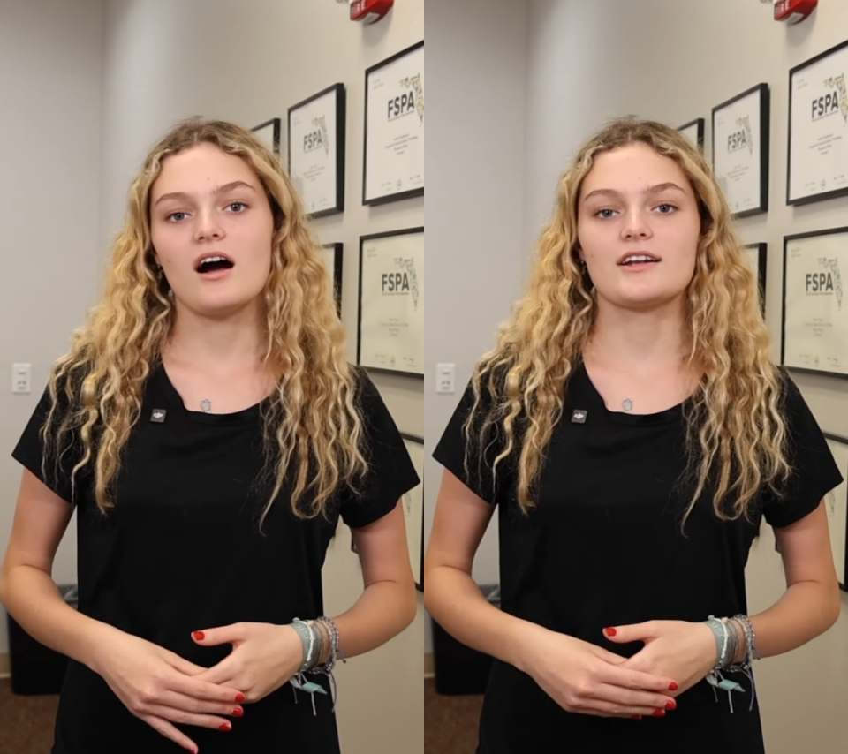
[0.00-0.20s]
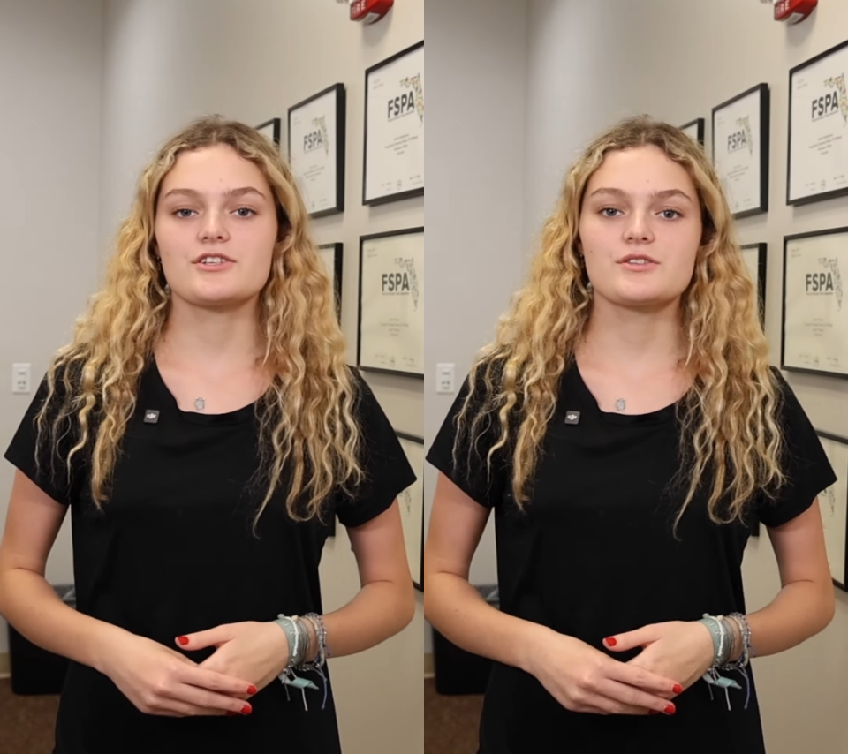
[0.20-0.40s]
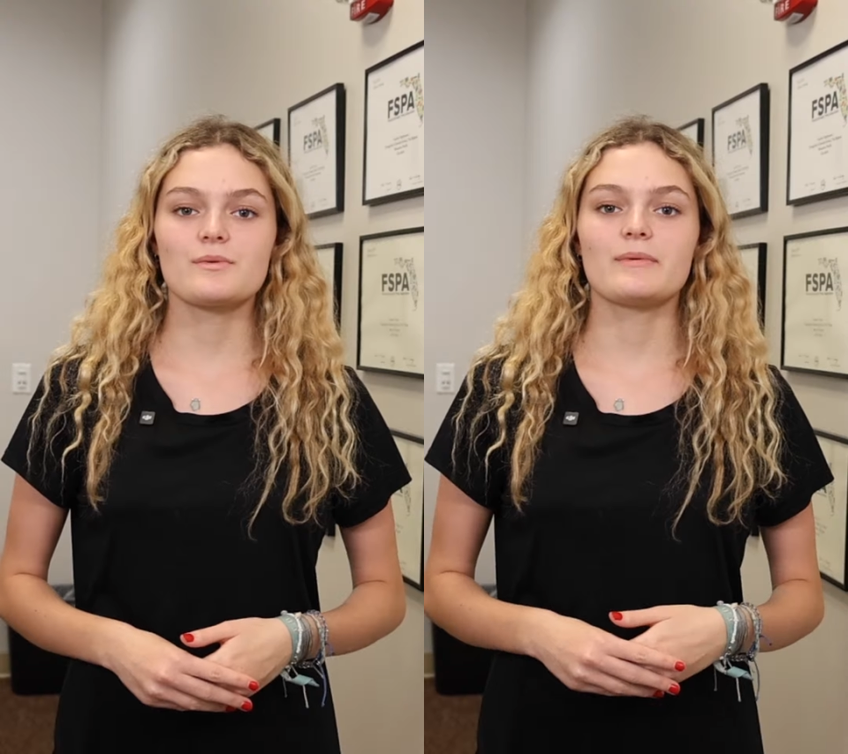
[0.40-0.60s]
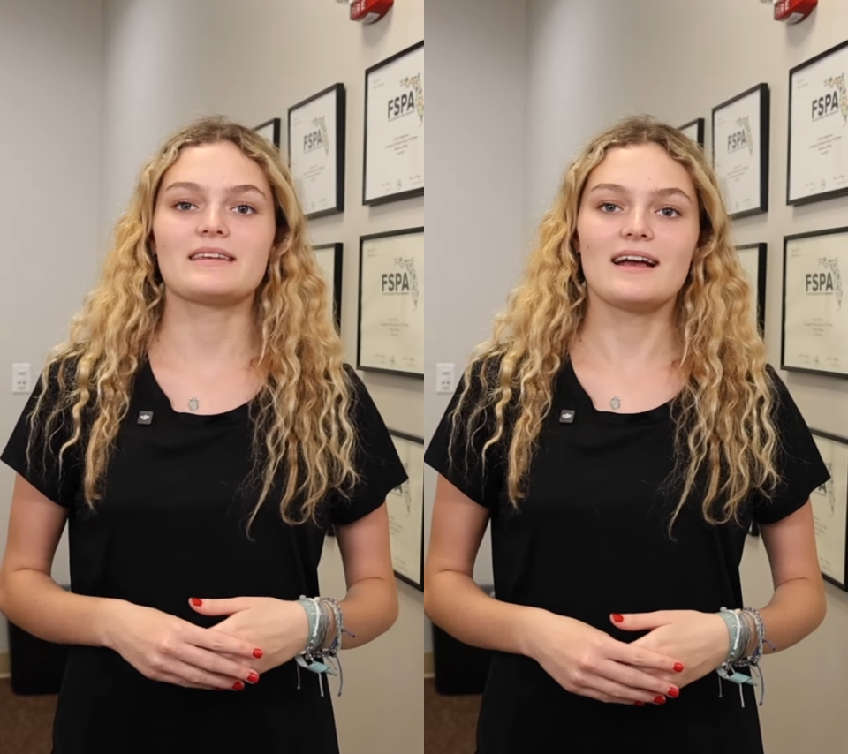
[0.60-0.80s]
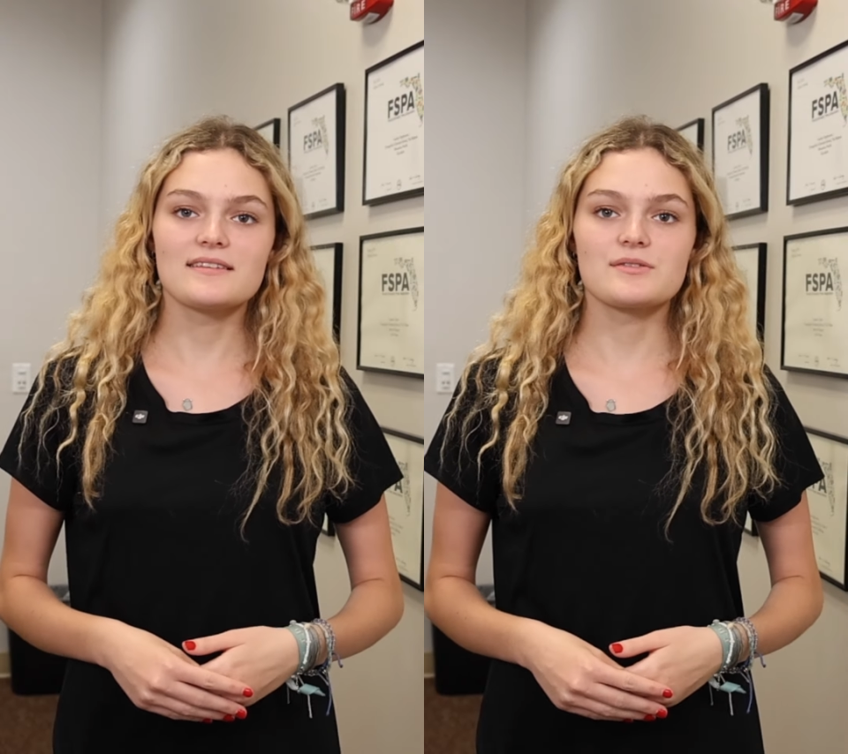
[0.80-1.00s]
auditions will
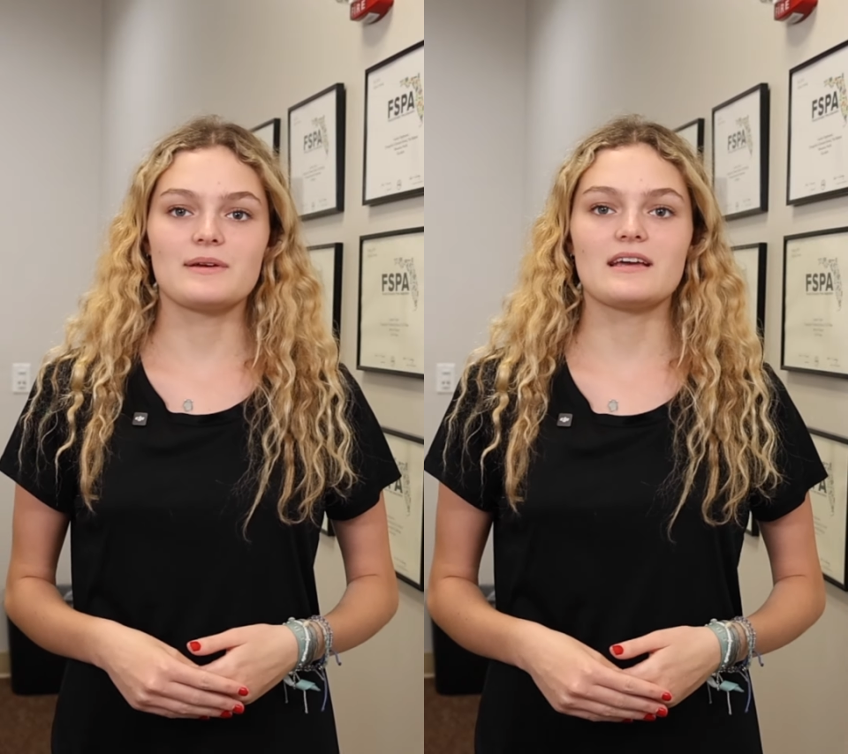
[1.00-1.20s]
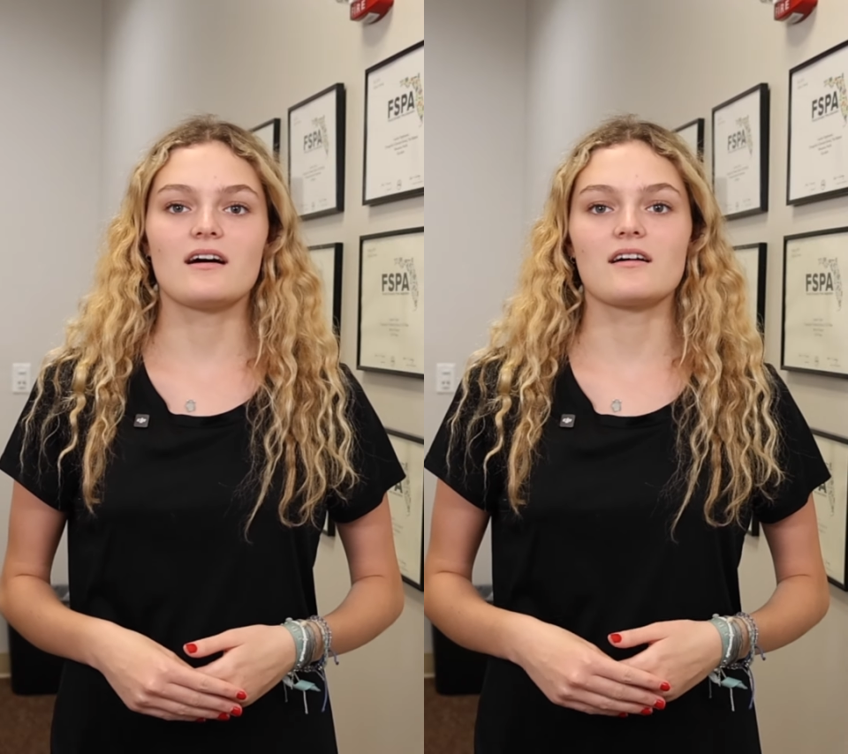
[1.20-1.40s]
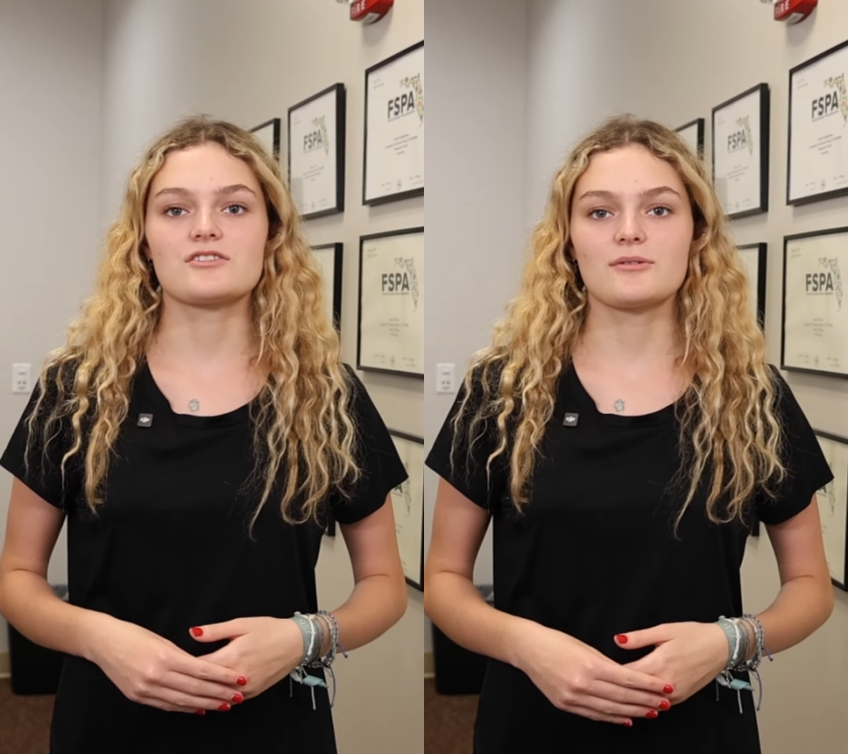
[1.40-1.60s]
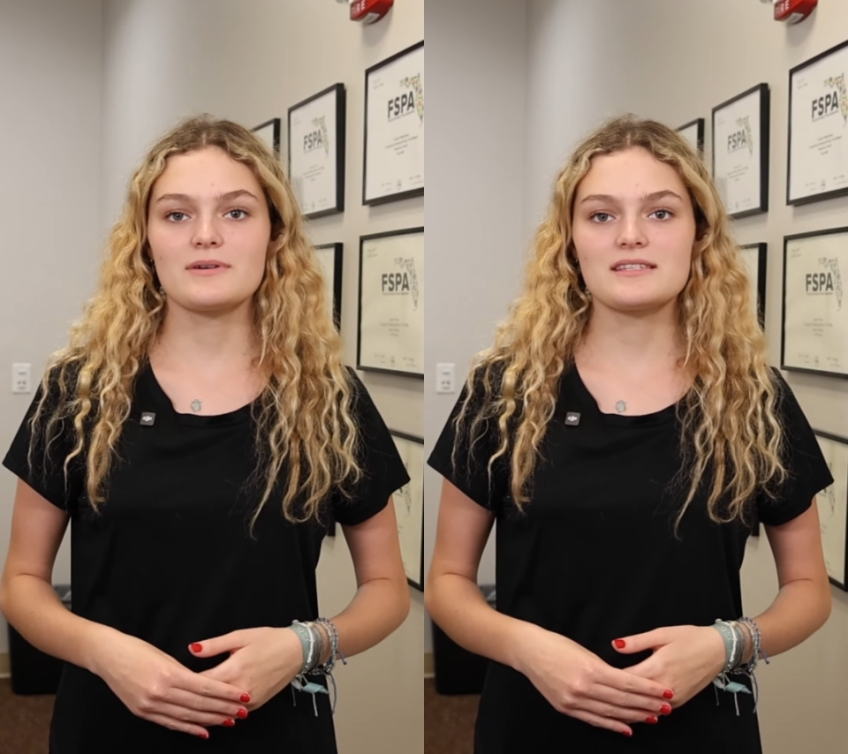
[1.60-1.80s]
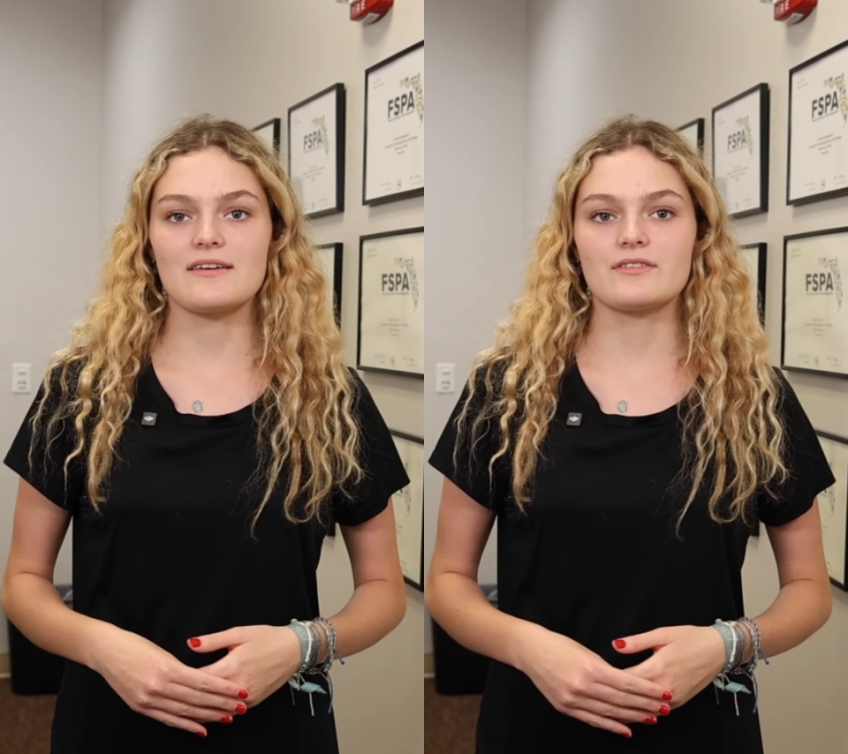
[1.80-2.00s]
be next week,
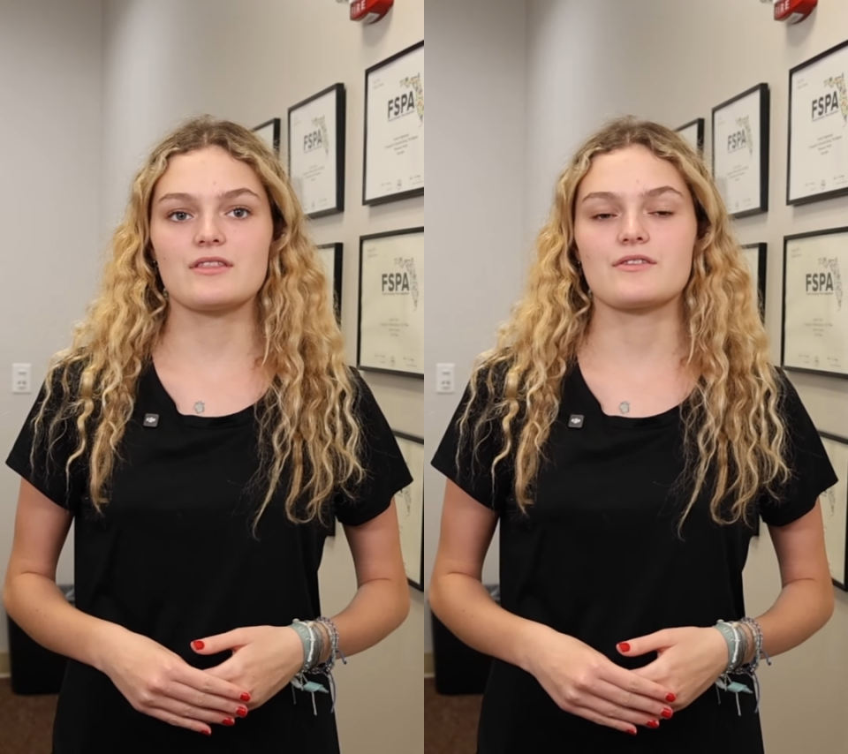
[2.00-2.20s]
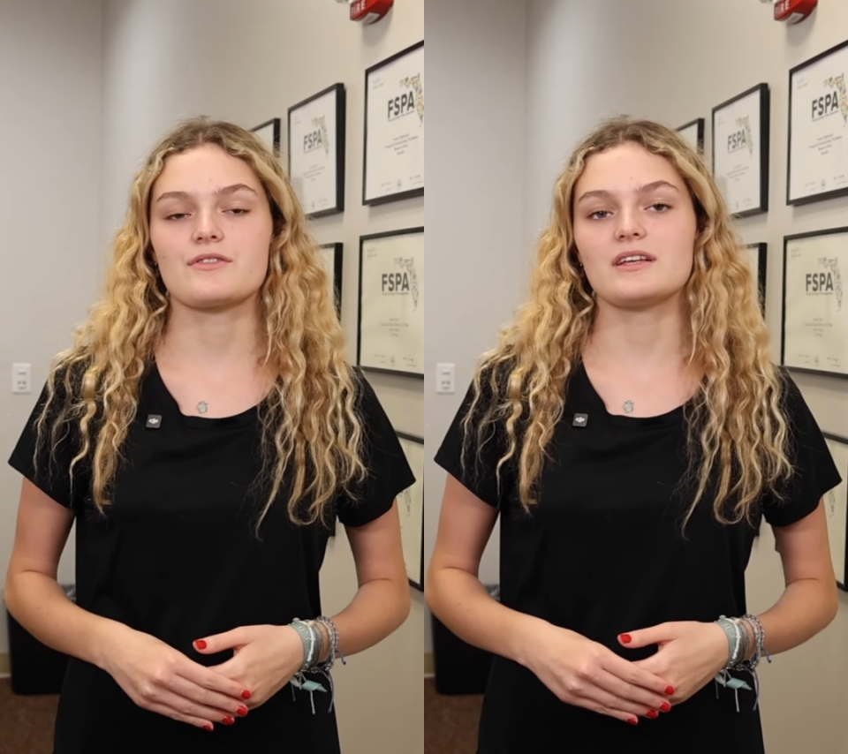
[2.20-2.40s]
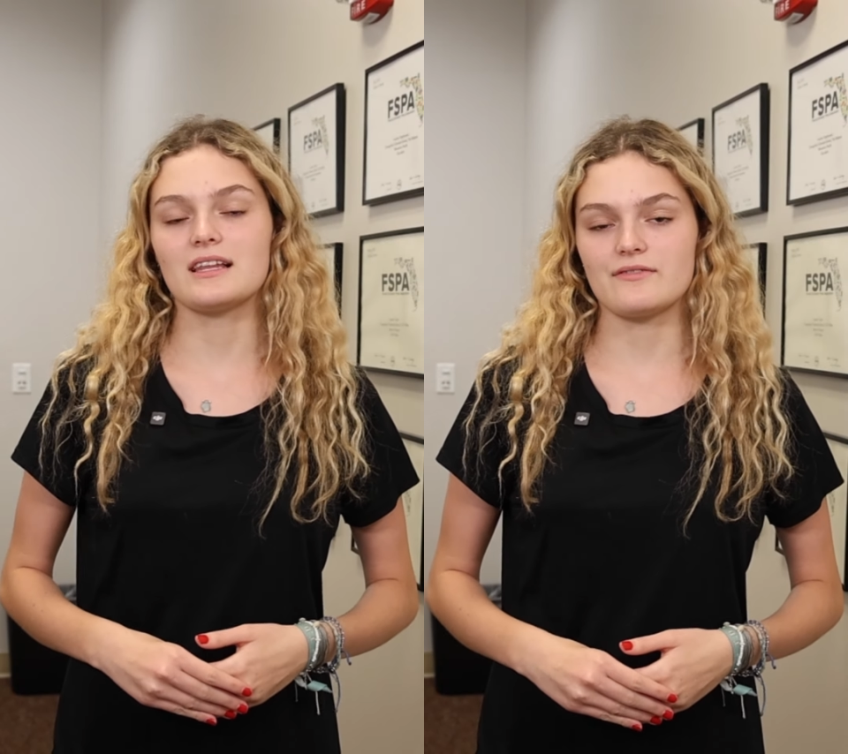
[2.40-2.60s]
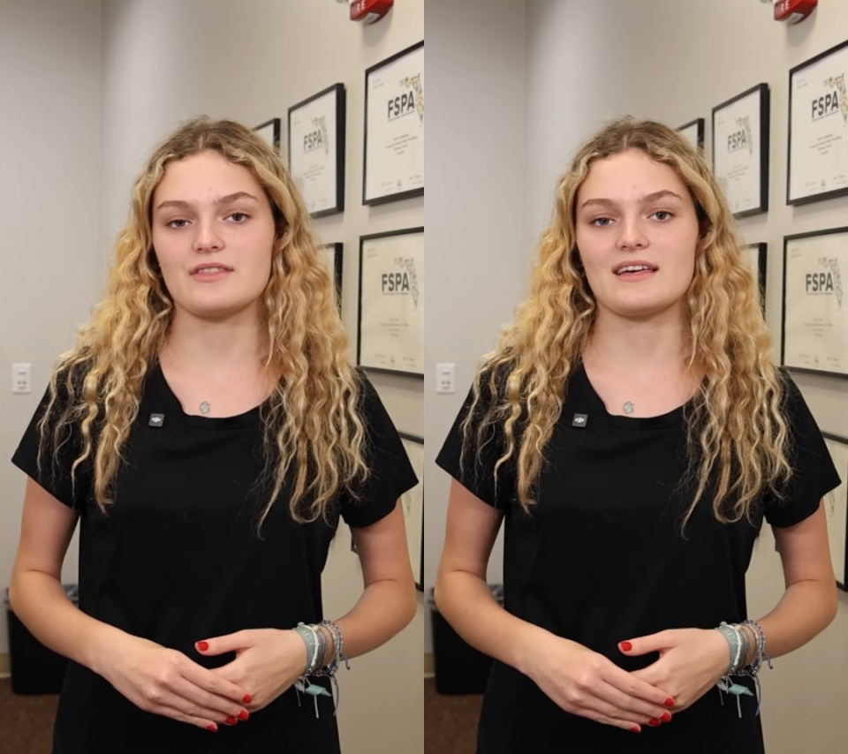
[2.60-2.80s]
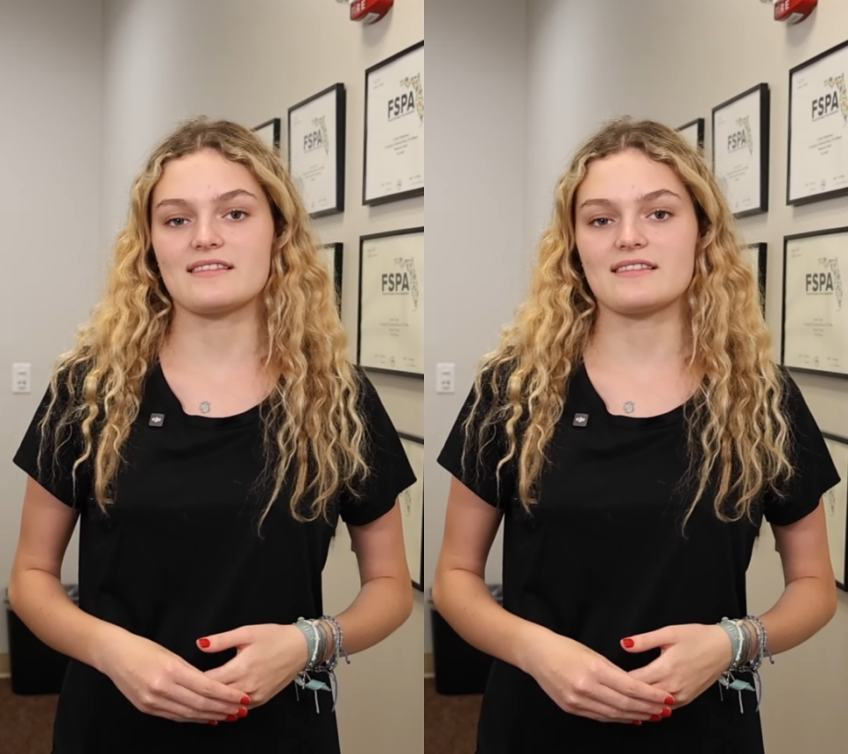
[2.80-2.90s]
October 7th through the 11th